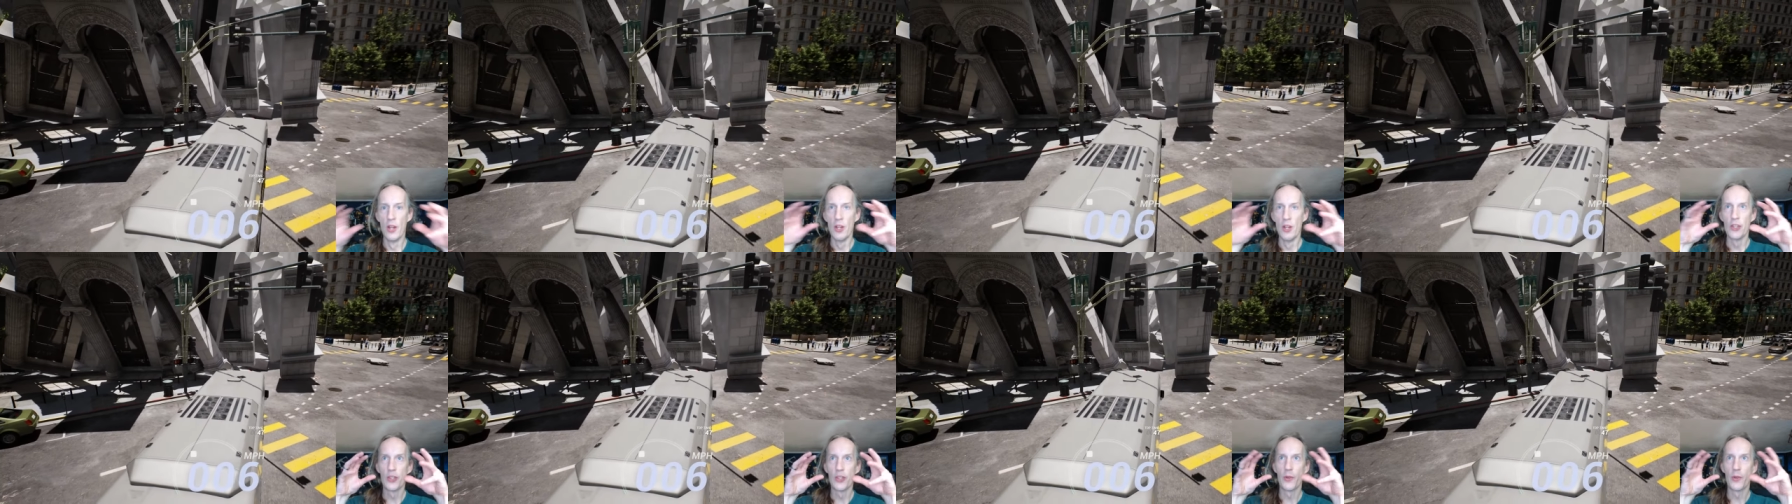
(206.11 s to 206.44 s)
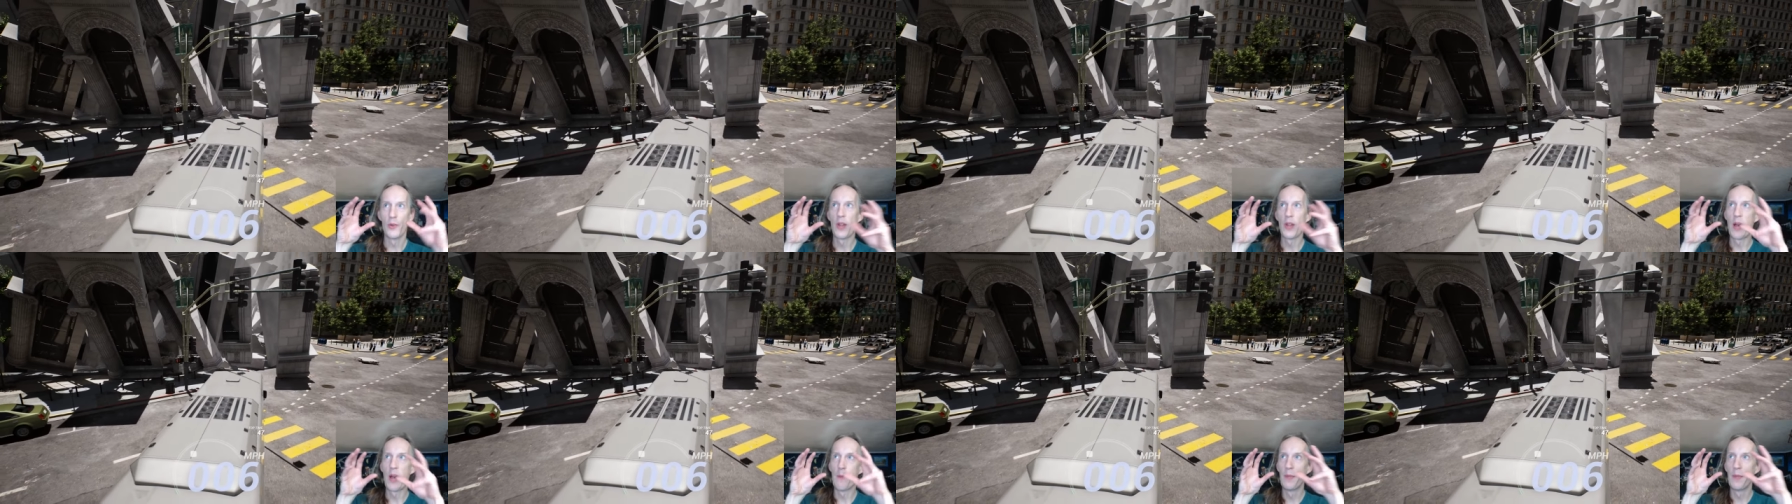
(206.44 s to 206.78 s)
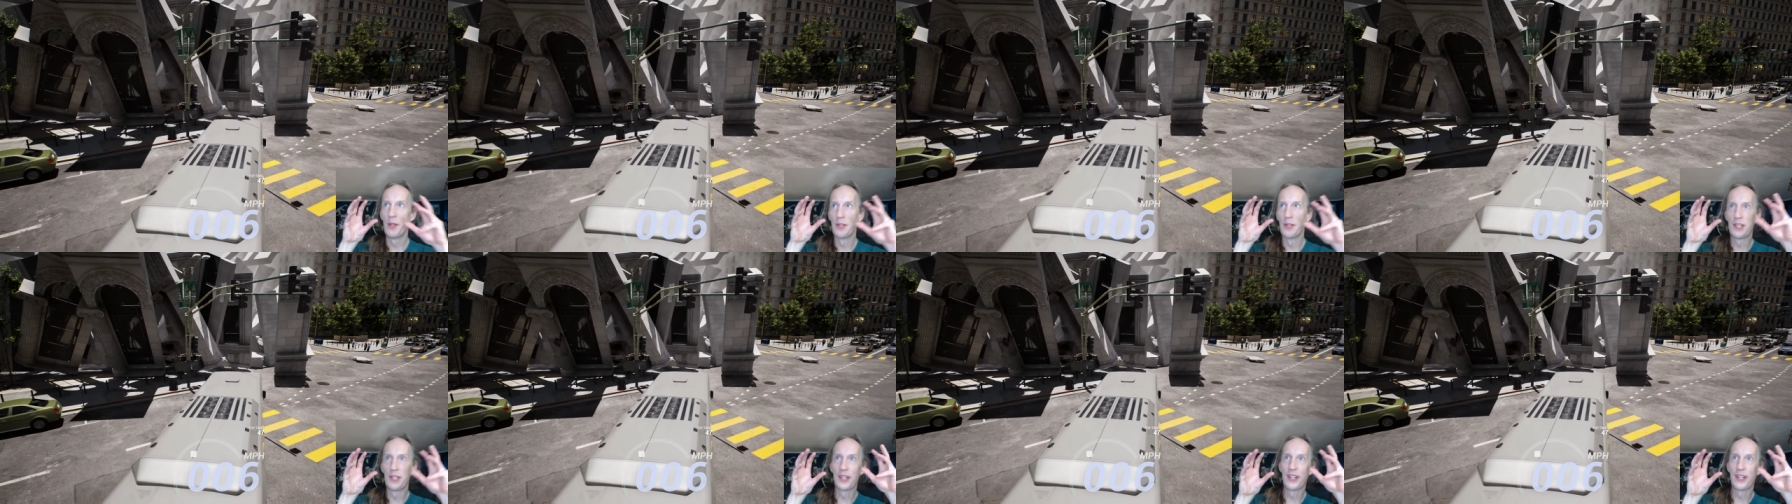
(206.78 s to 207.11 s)
So that
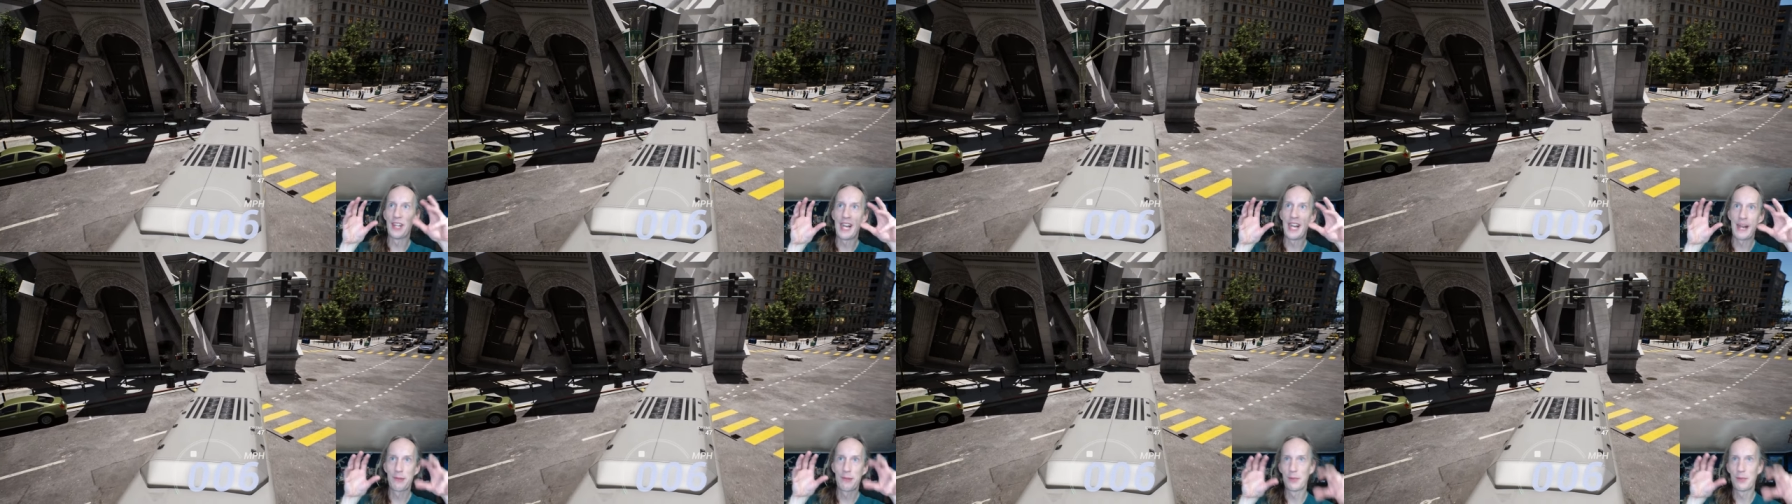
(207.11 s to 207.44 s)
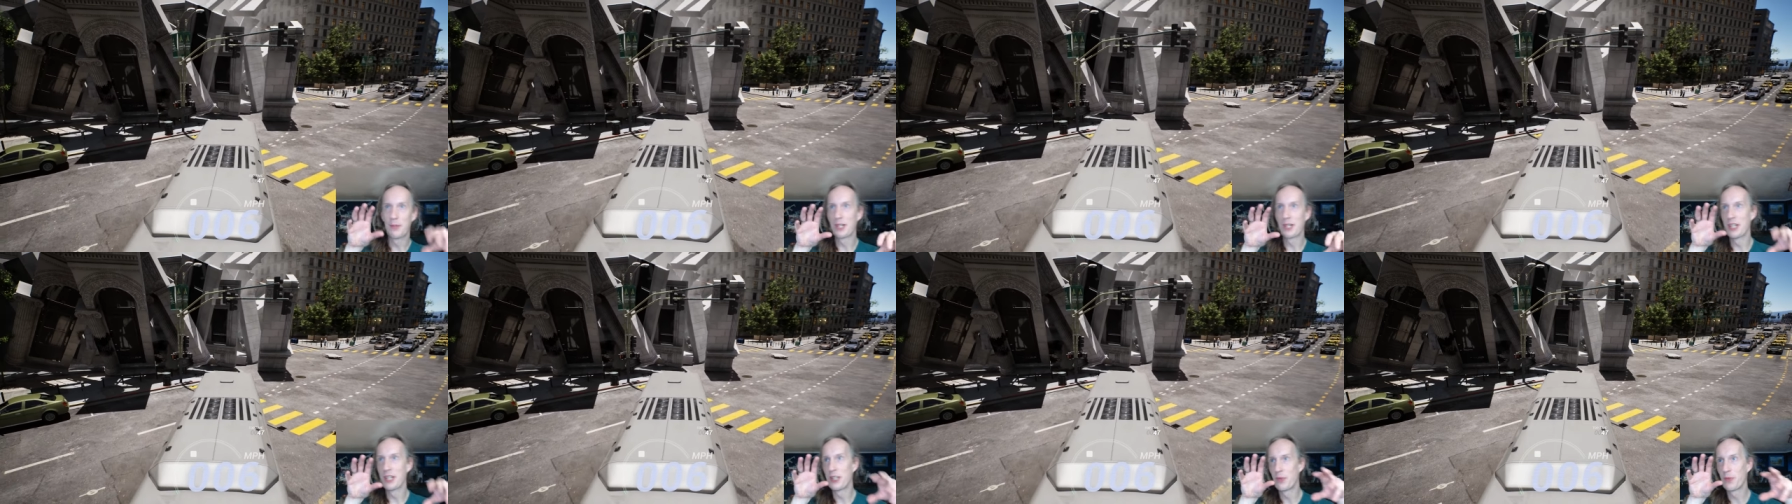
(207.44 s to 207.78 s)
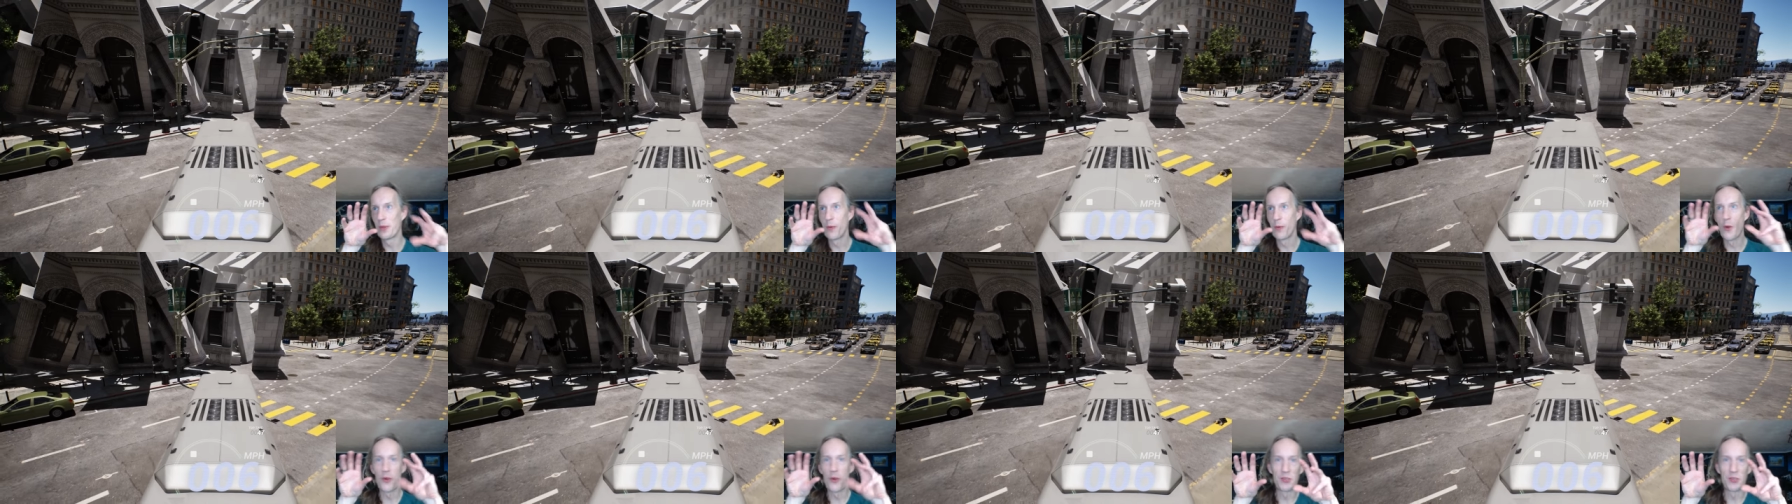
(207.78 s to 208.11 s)
building collapsed because
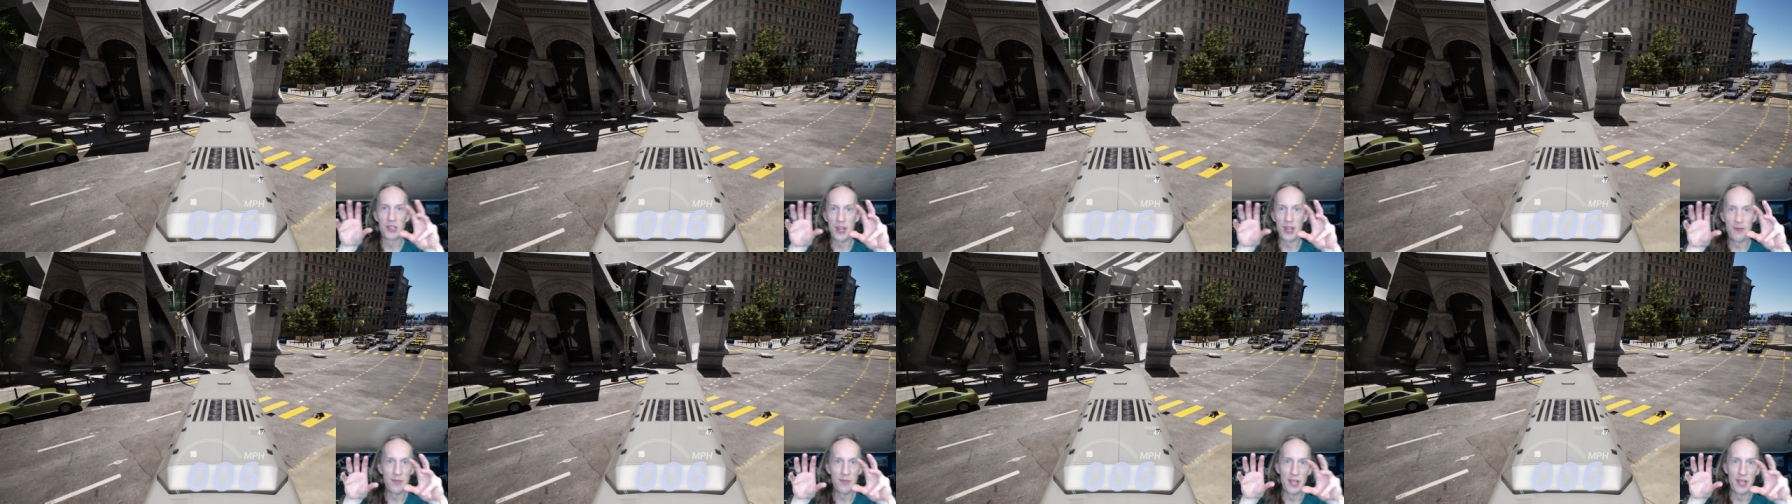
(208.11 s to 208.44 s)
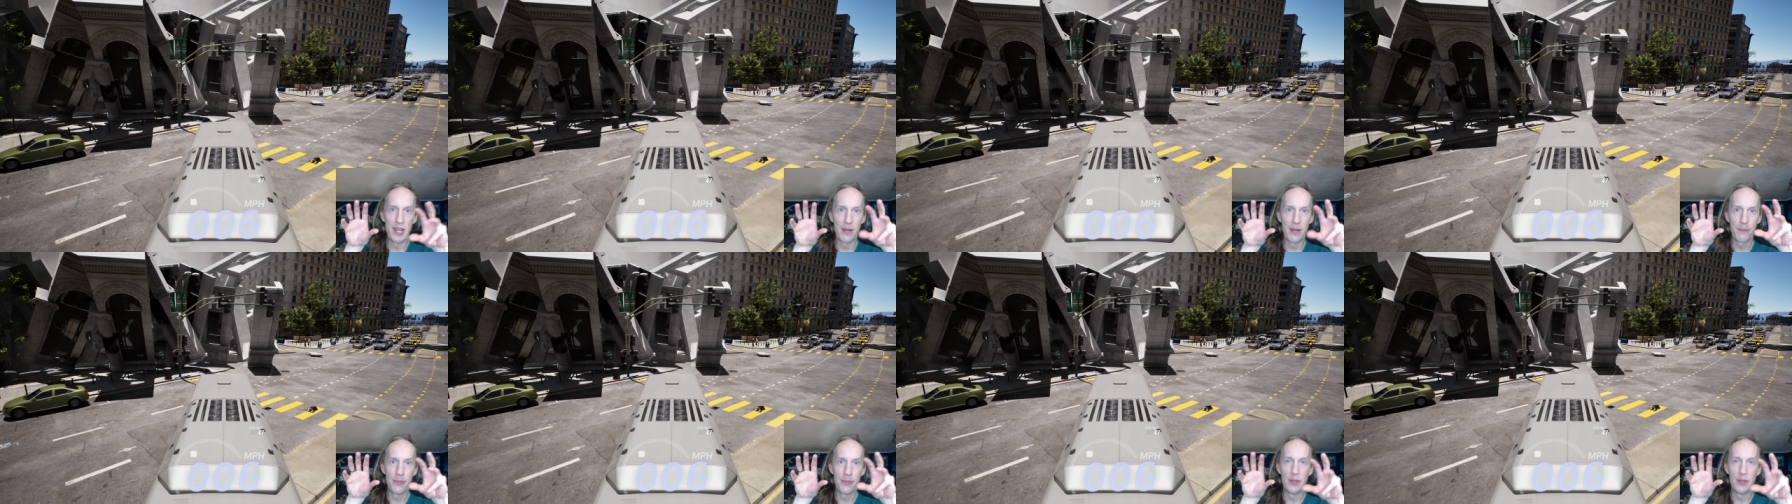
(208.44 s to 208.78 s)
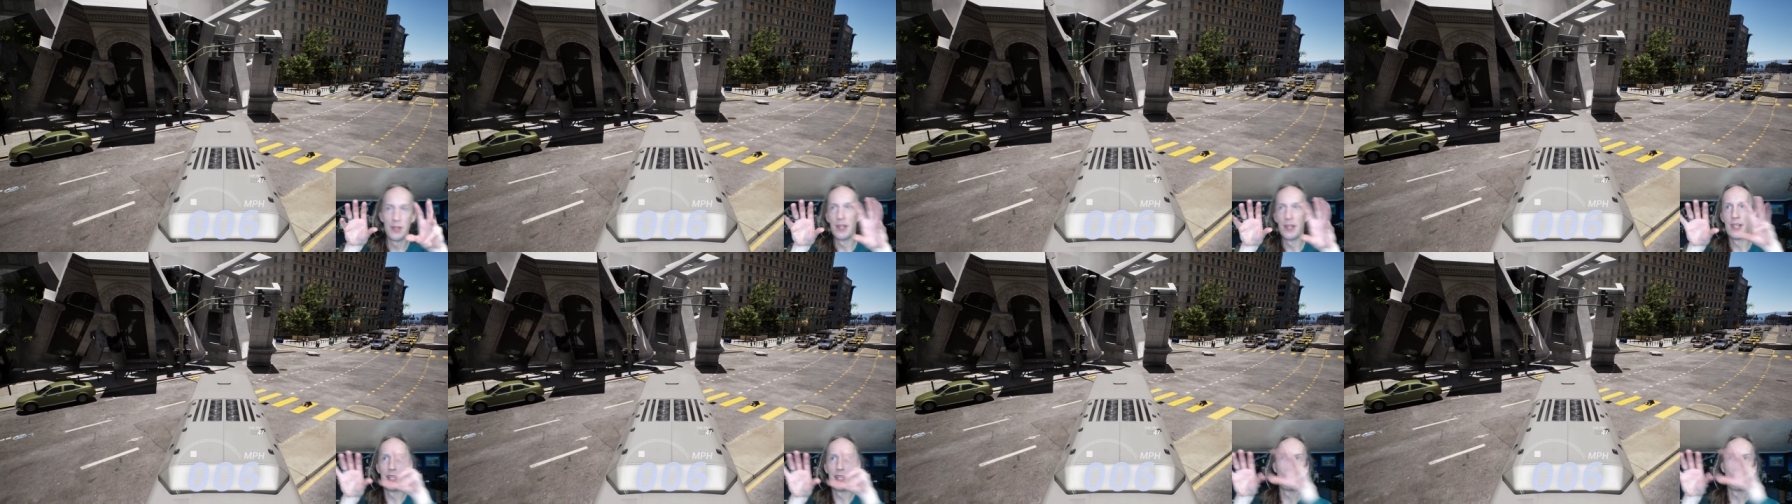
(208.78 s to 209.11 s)
we woke something up
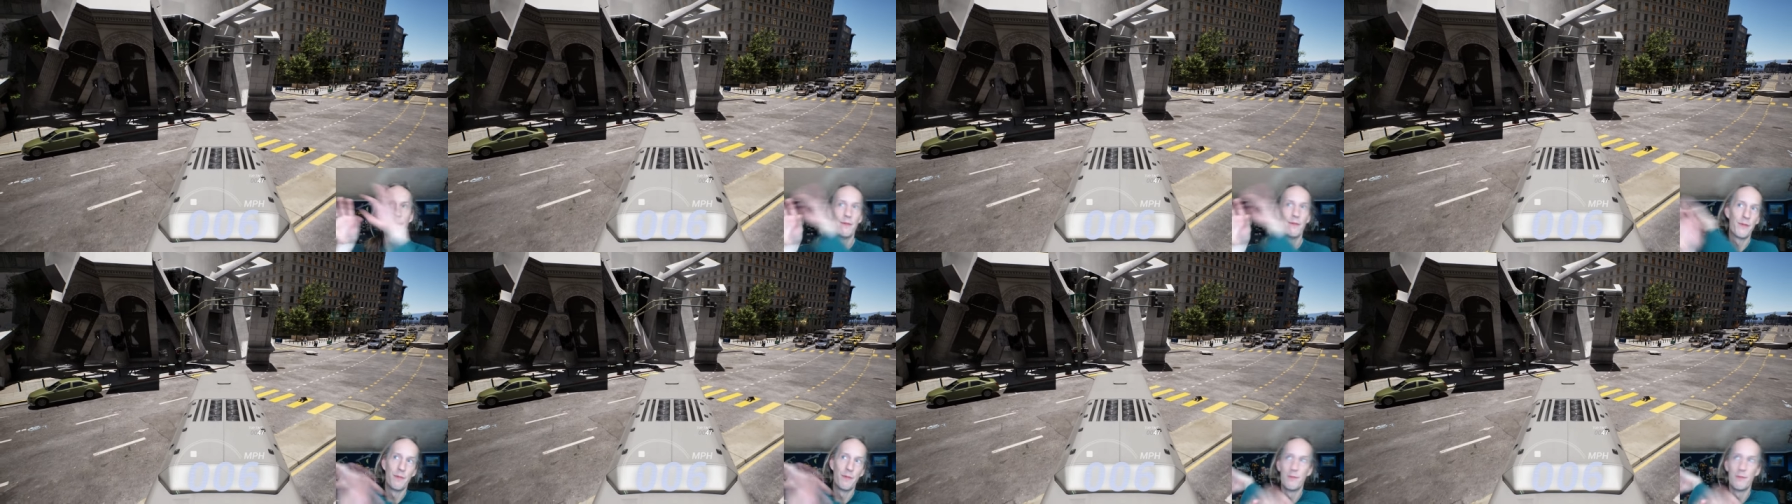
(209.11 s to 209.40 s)
and it